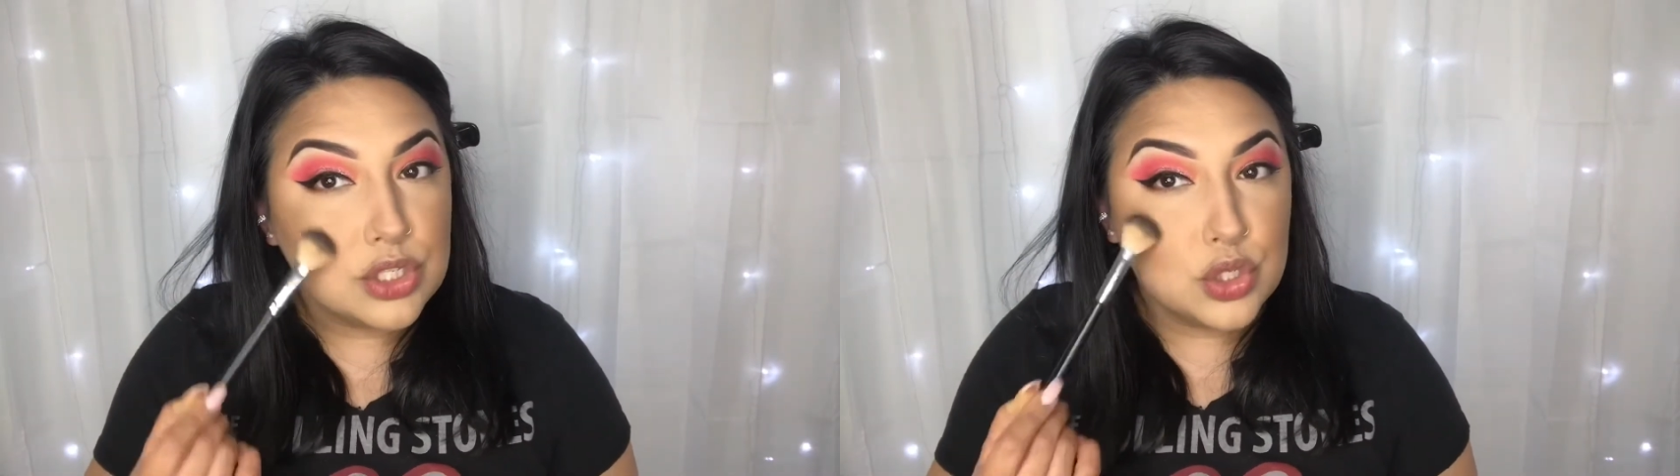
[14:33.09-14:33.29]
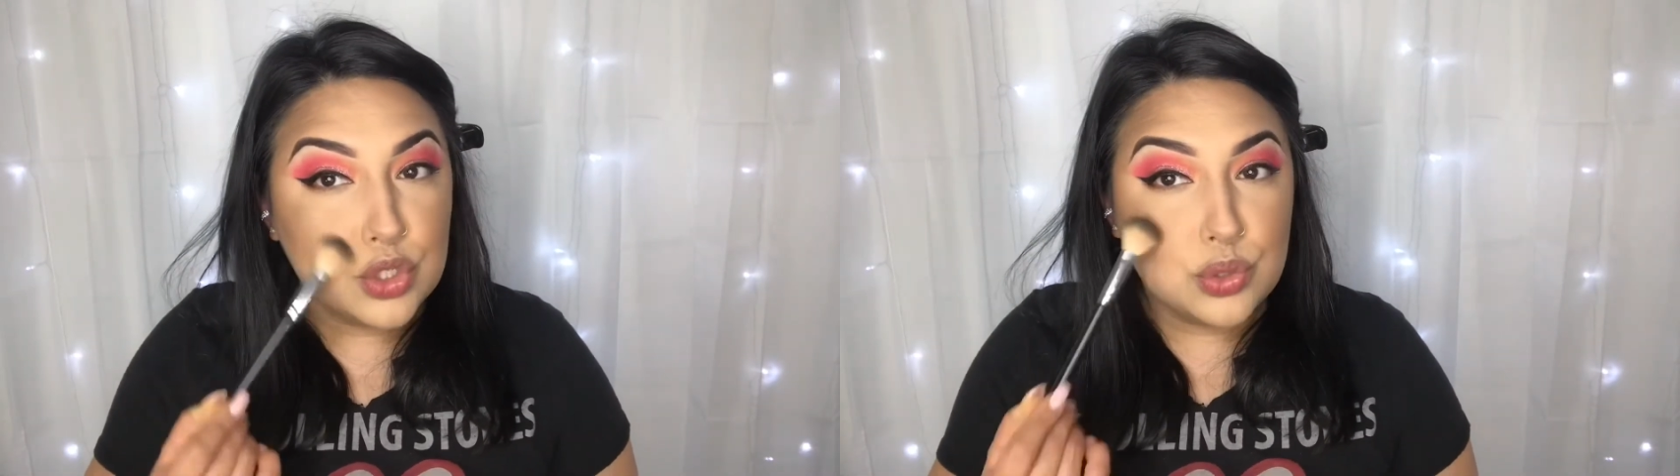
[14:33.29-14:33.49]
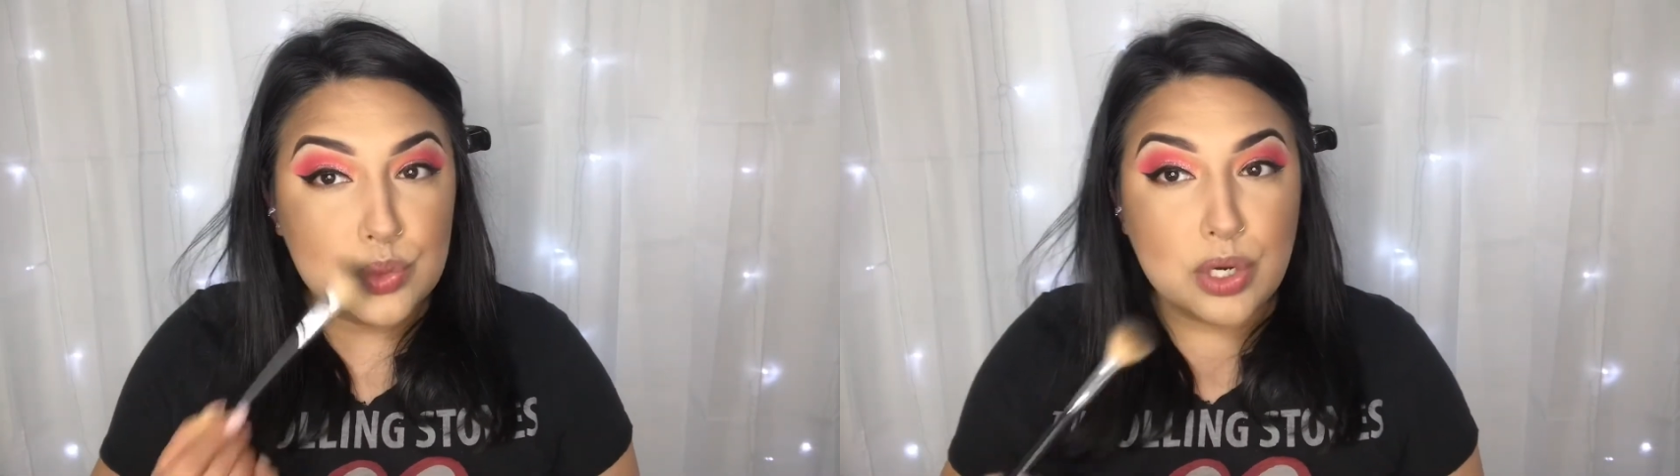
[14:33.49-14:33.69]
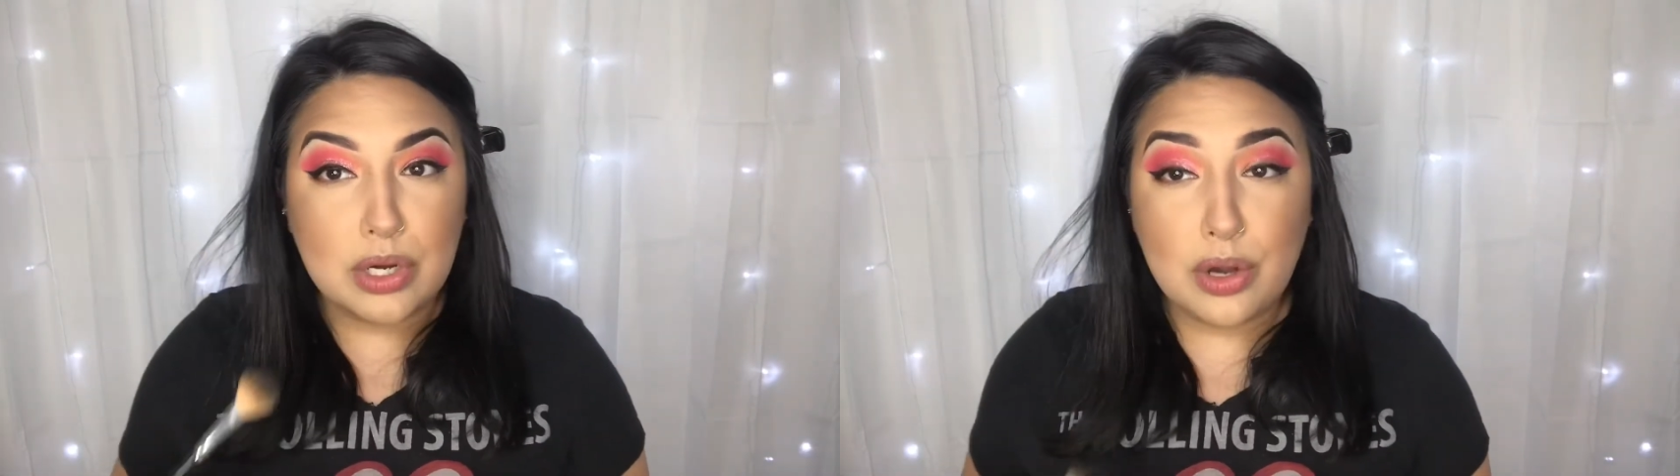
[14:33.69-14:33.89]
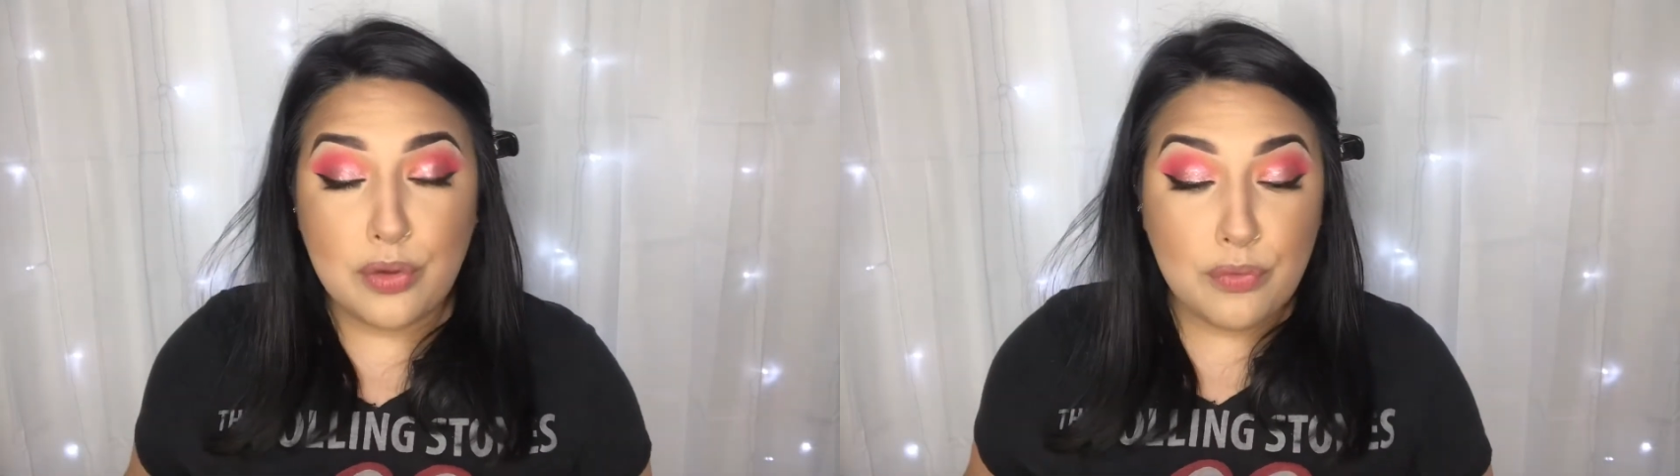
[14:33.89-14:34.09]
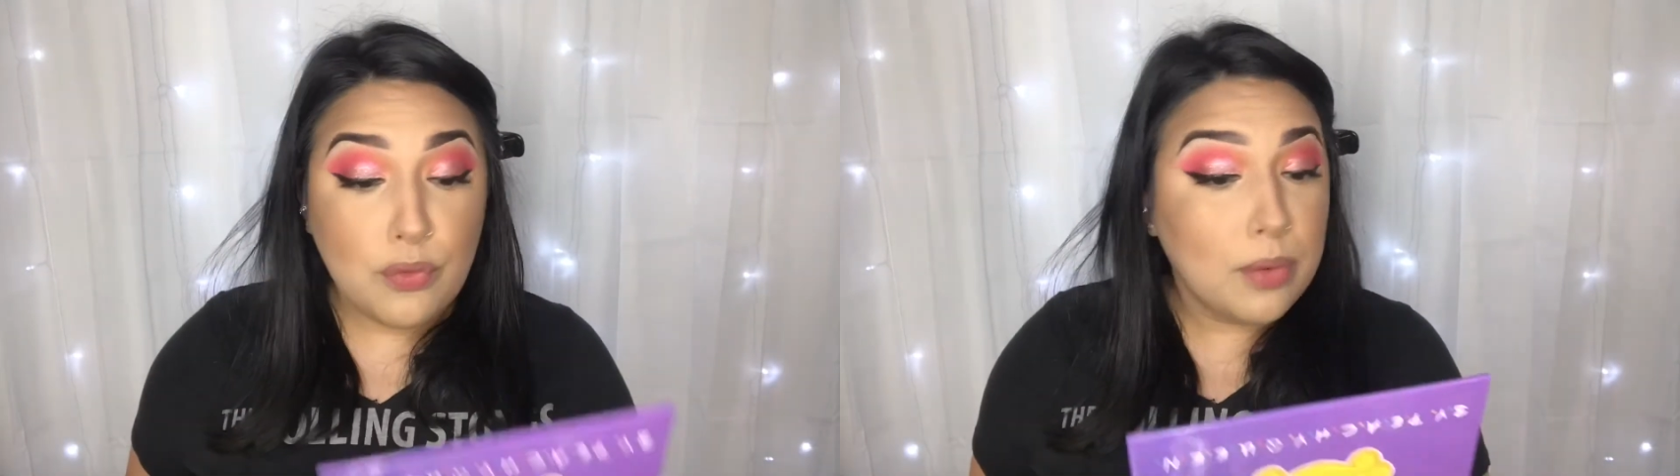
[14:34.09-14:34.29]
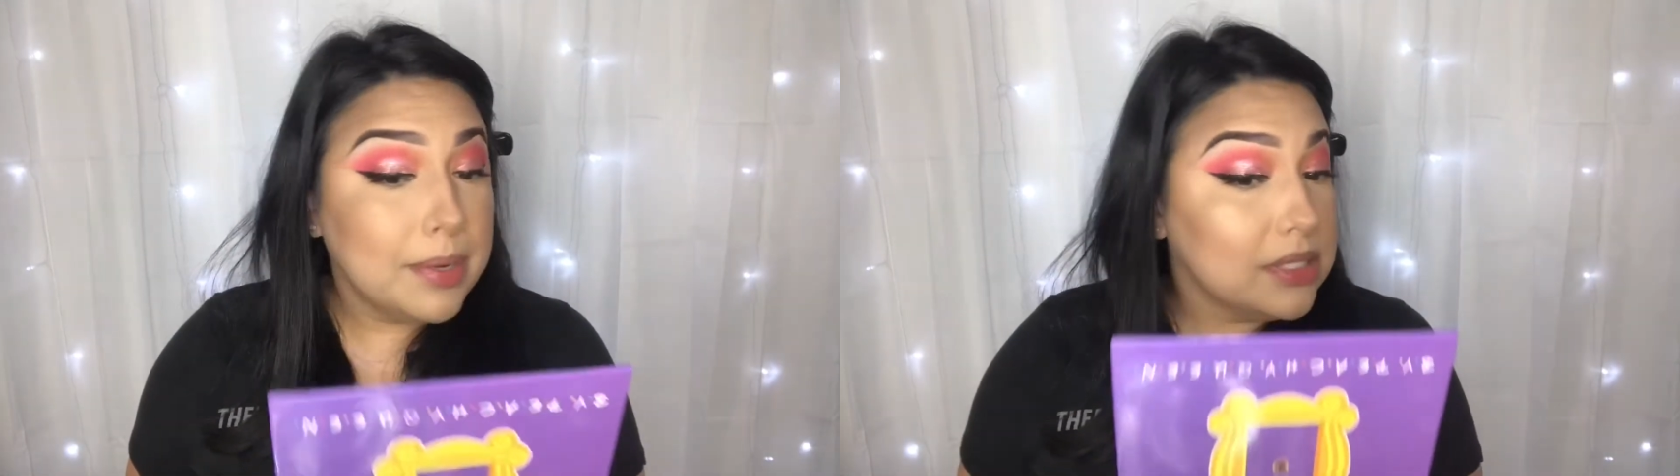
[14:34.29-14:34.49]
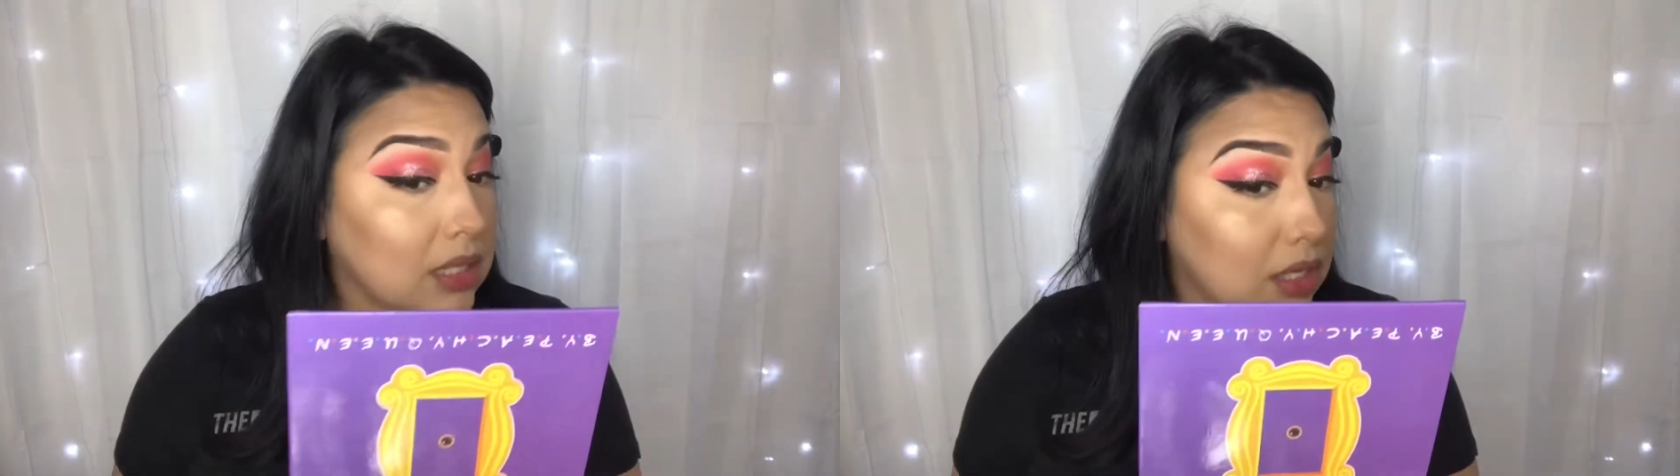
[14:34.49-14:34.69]
too dark for my
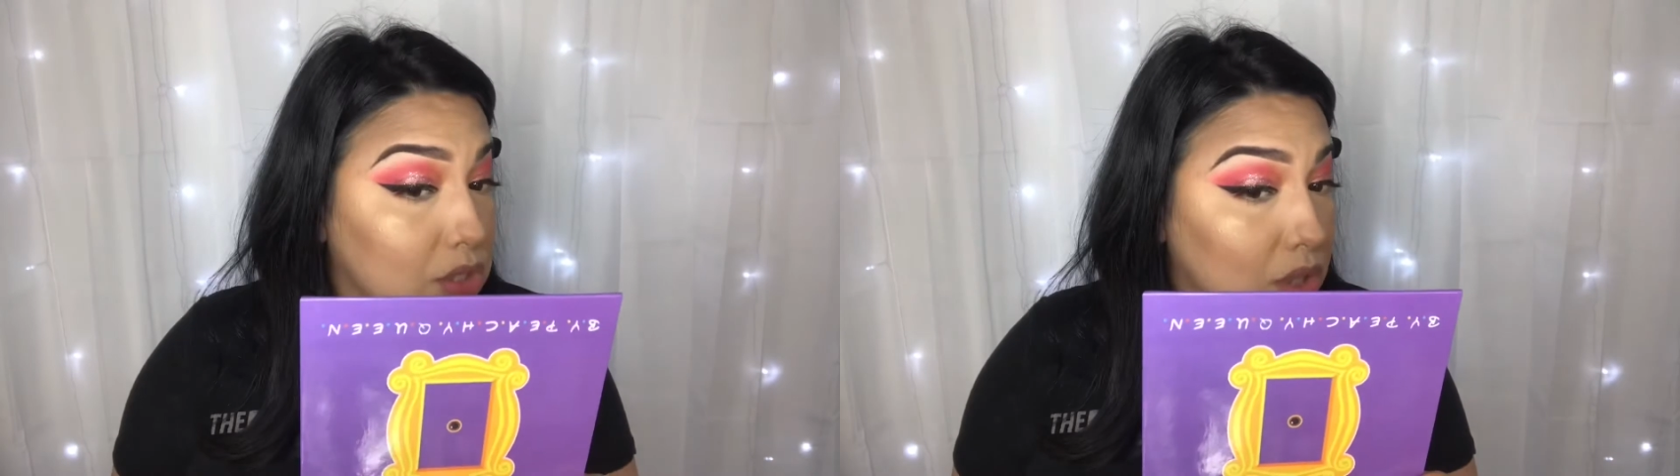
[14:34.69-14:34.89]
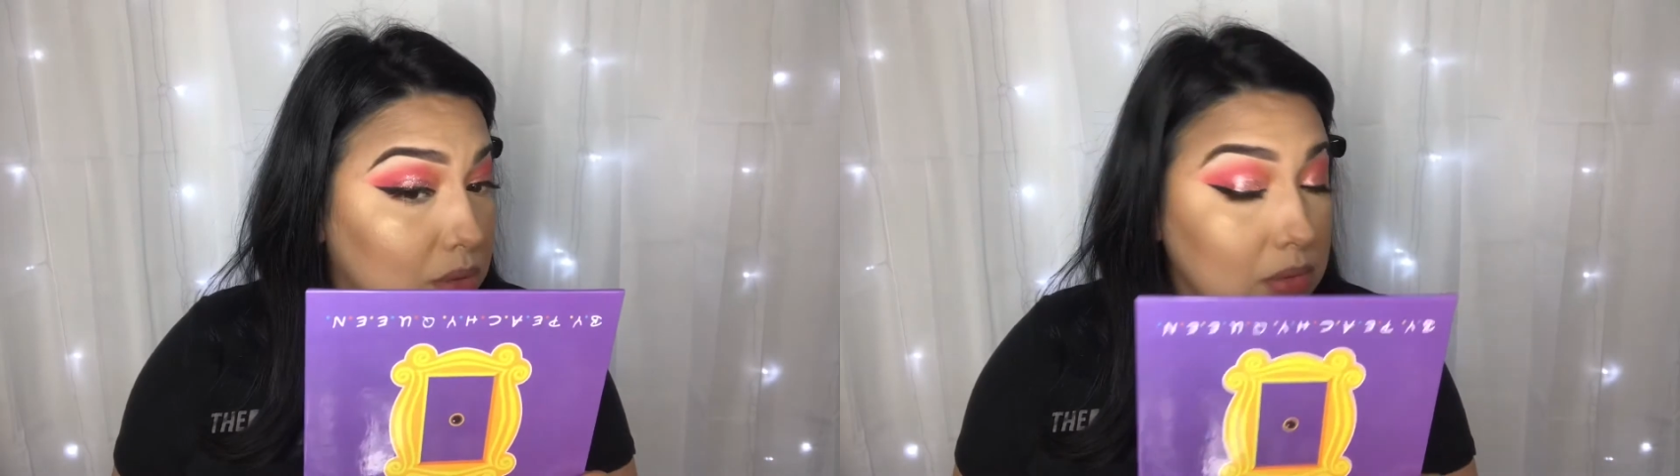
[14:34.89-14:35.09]
skin tone,